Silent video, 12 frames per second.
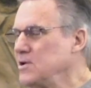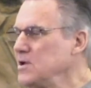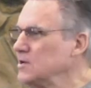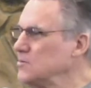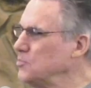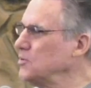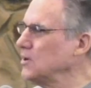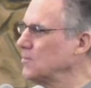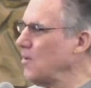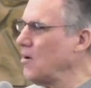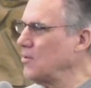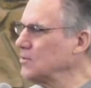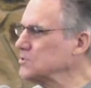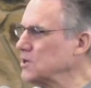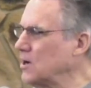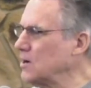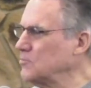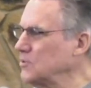he had to put up all the
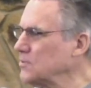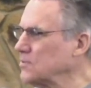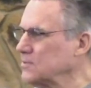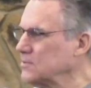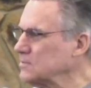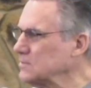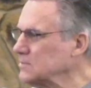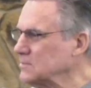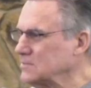time with